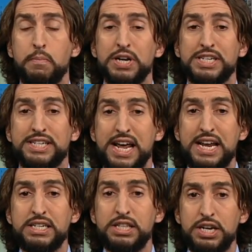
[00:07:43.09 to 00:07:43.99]
But
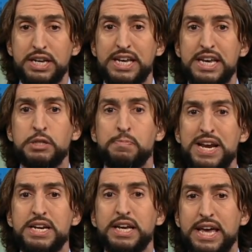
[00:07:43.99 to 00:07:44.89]
since that he's
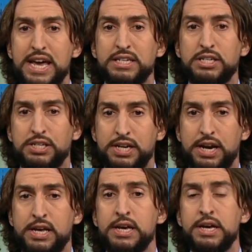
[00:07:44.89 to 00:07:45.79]
been to Kansas
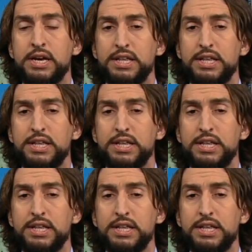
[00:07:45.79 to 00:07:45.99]
City,